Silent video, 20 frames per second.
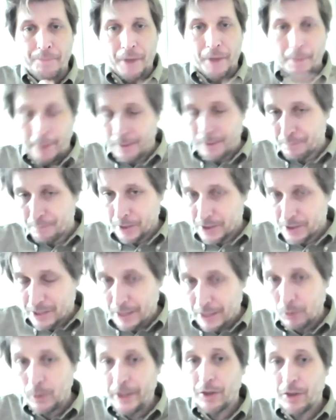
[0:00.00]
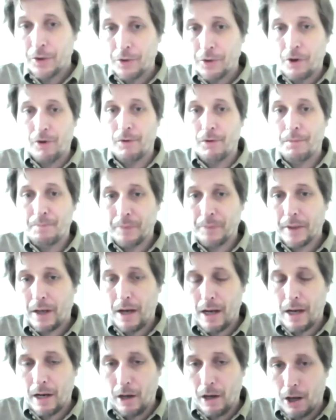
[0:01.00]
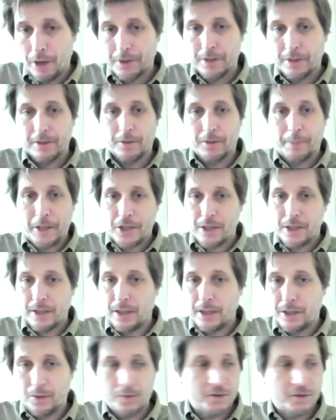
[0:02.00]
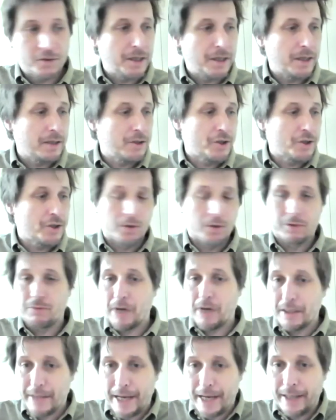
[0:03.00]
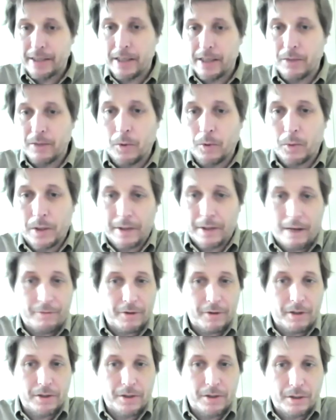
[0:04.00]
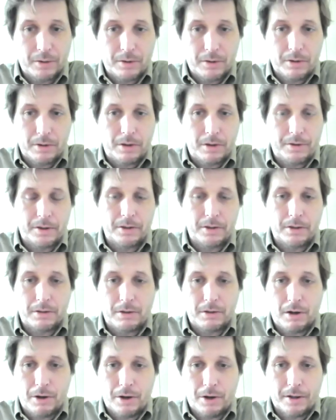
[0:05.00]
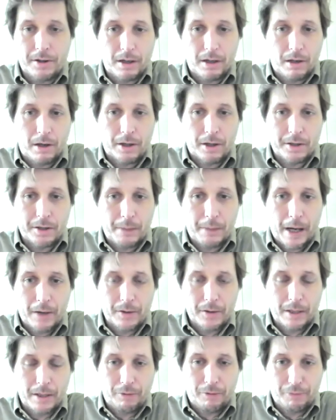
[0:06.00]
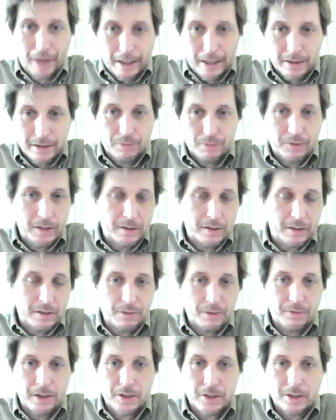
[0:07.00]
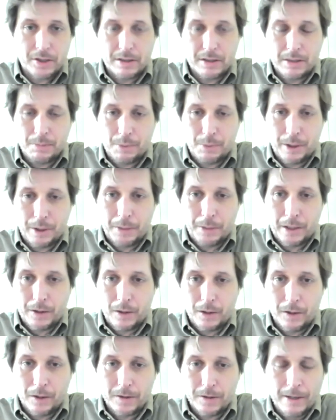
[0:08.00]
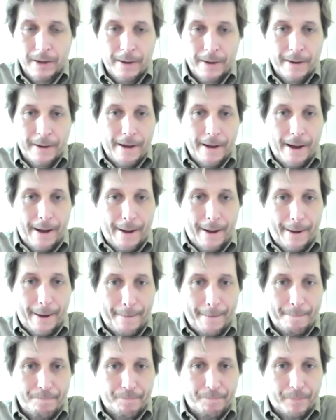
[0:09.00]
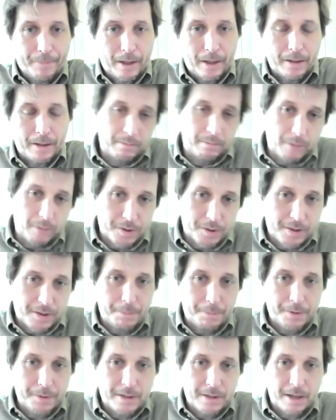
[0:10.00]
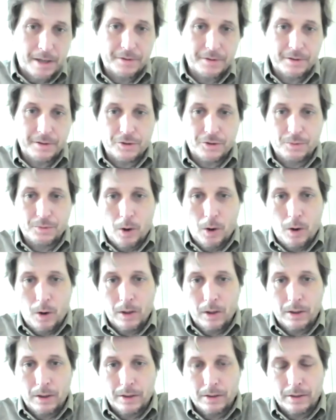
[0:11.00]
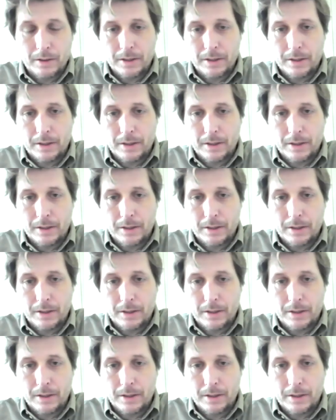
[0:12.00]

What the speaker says: But still, we don't know a lot, especially using short-run data. We will never learn a lot about the effects of these interventions simply because our sample sizes are small and